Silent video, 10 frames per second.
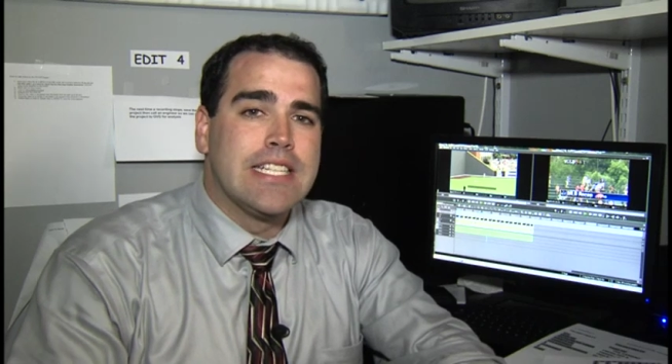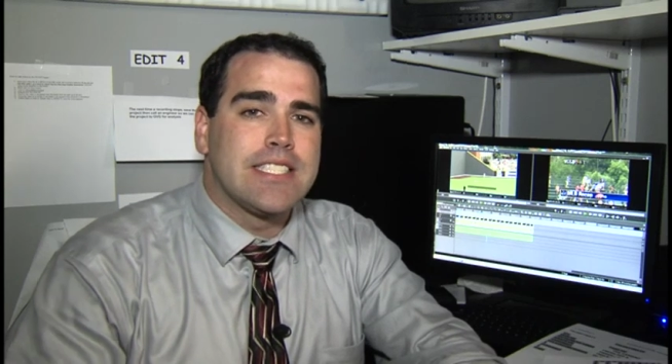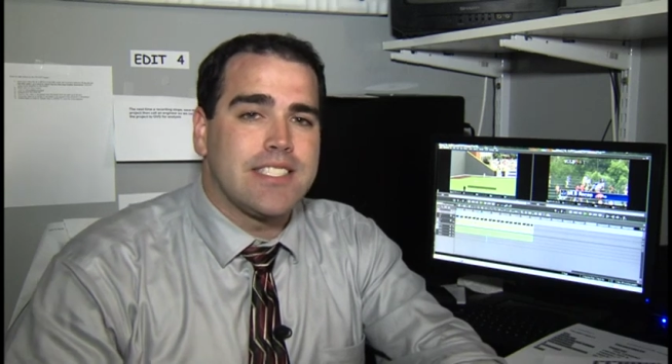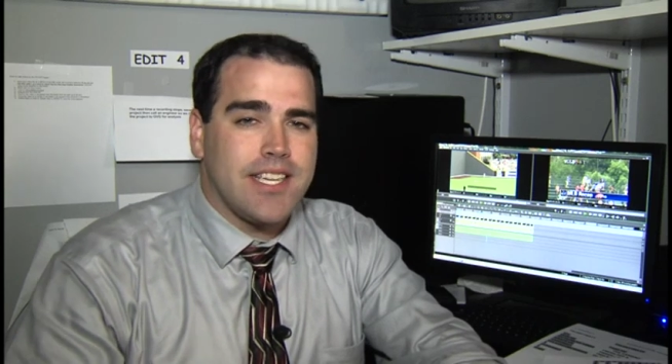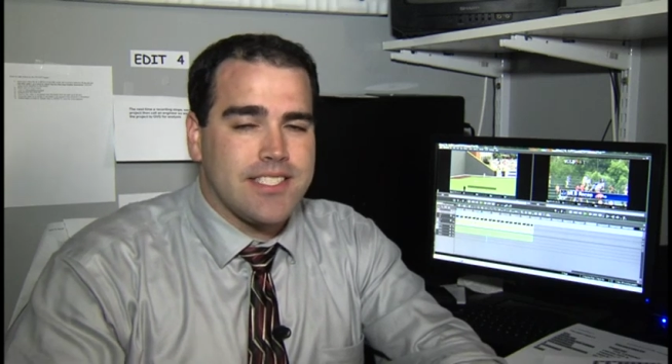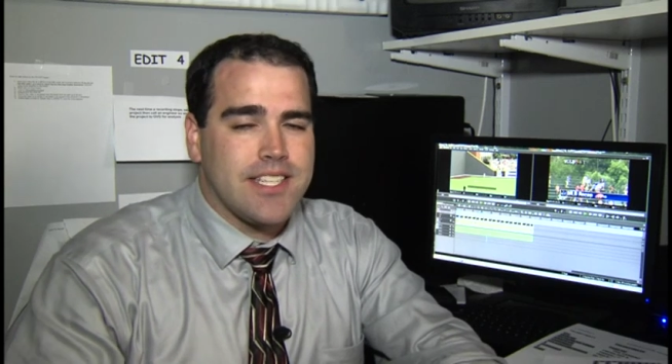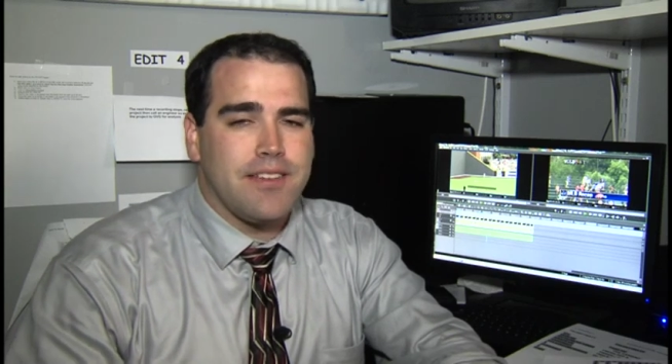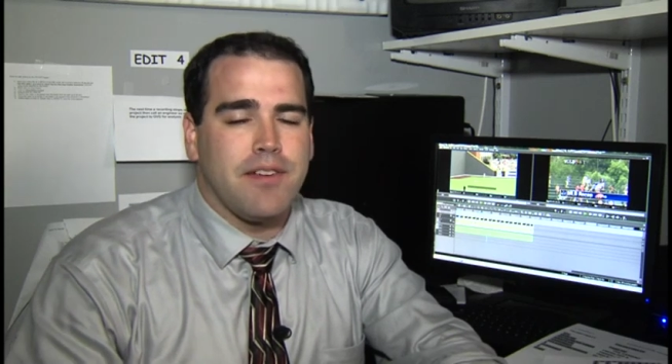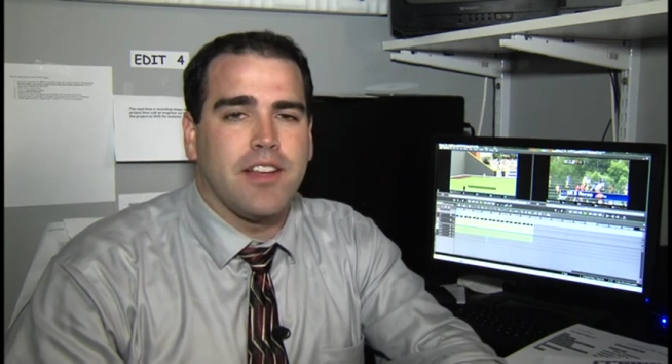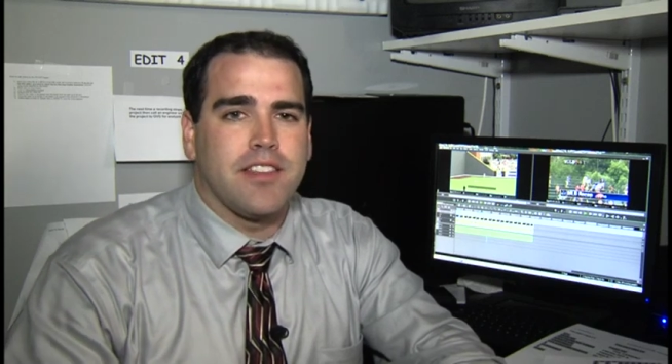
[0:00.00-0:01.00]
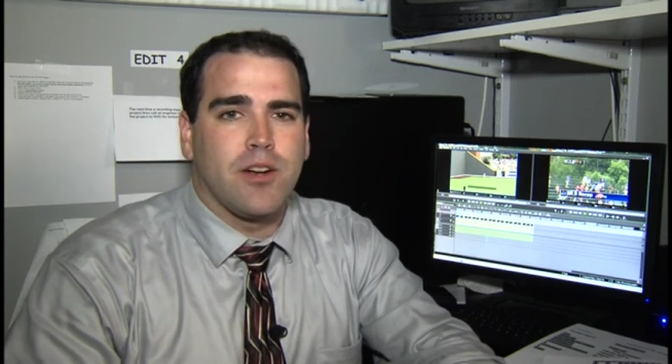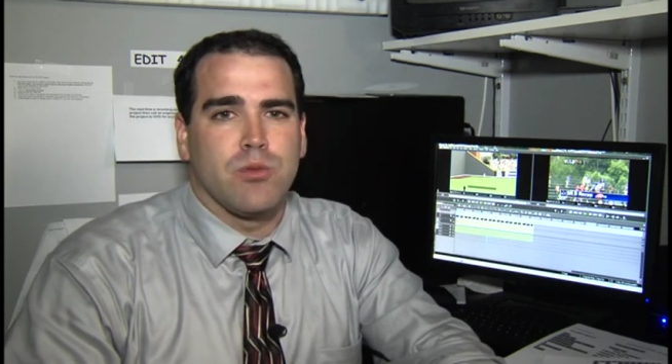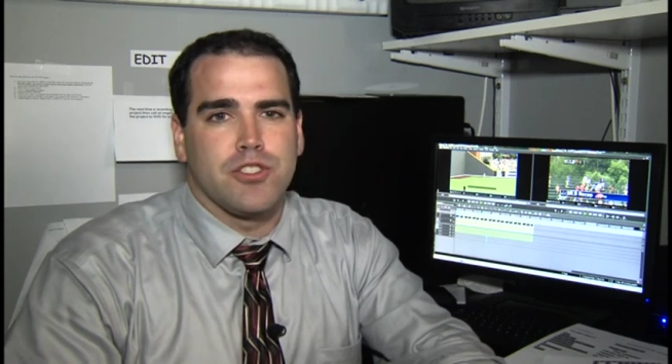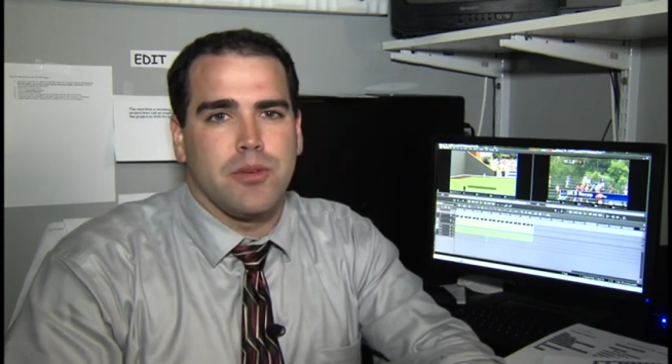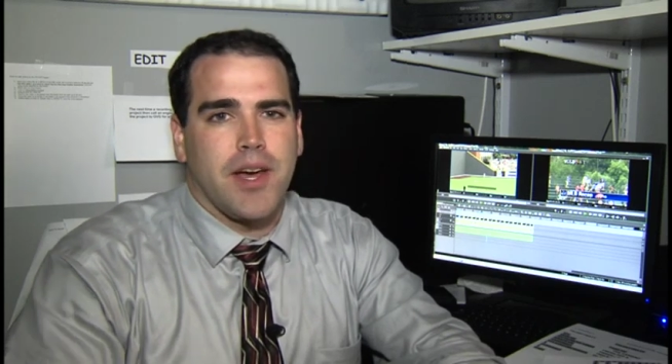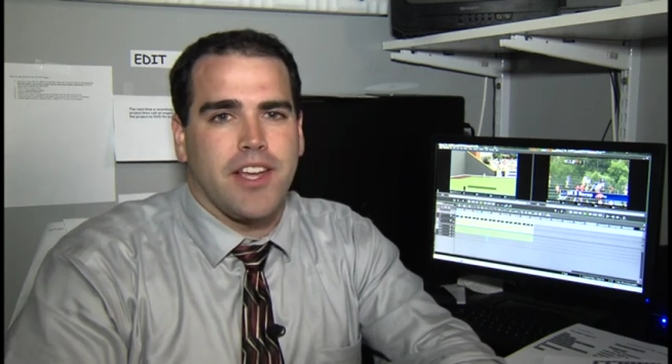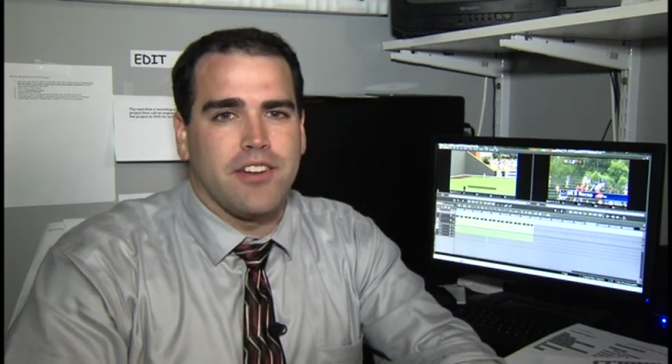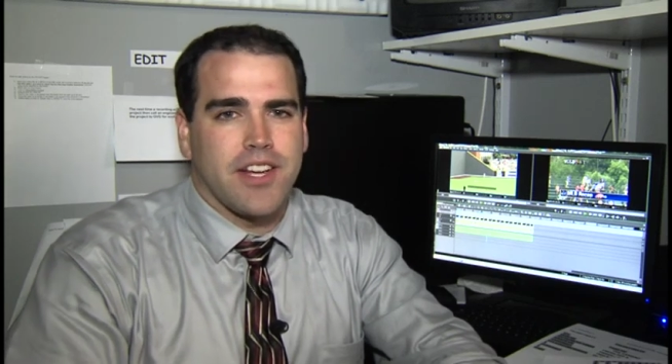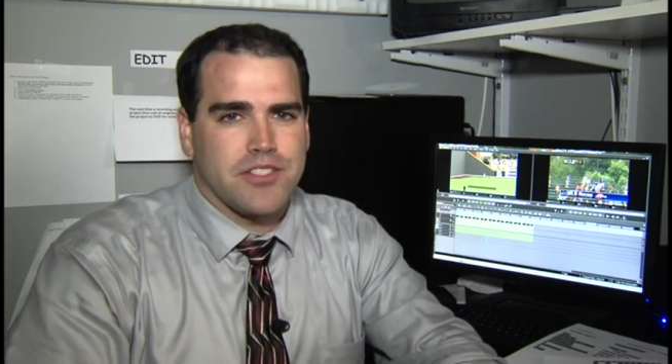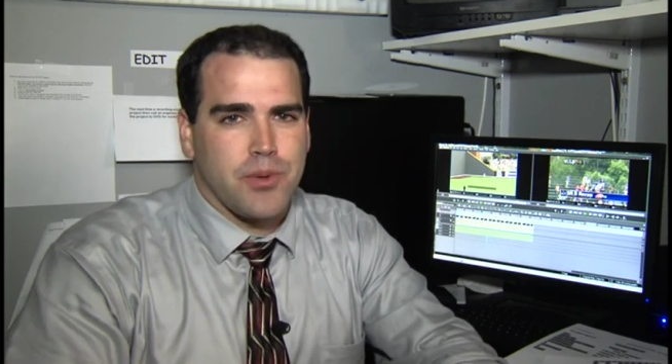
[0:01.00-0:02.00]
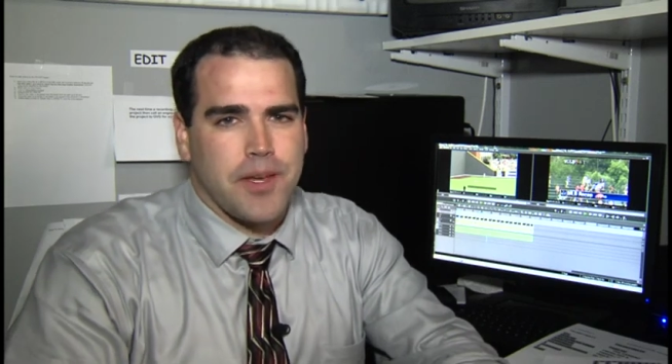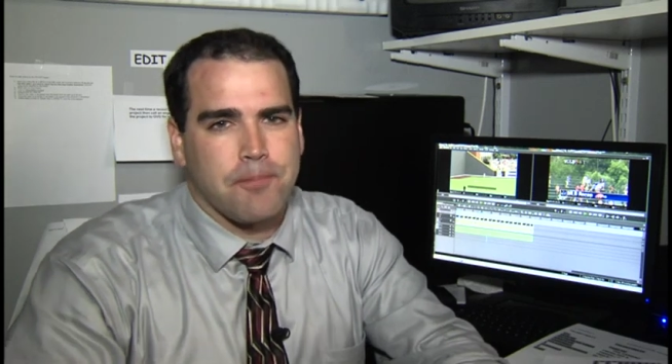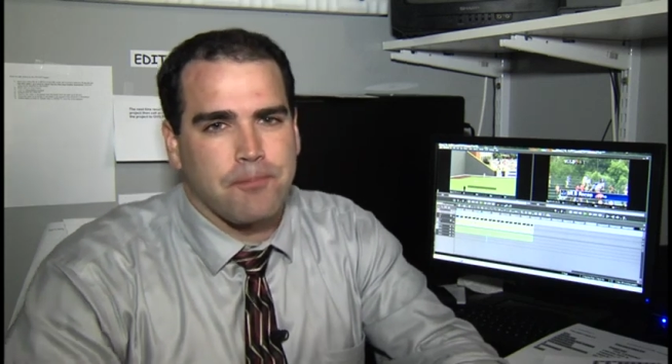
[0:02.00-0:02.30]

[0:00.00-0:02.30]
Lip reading: Stay safe out there, and we'll see you back here next week.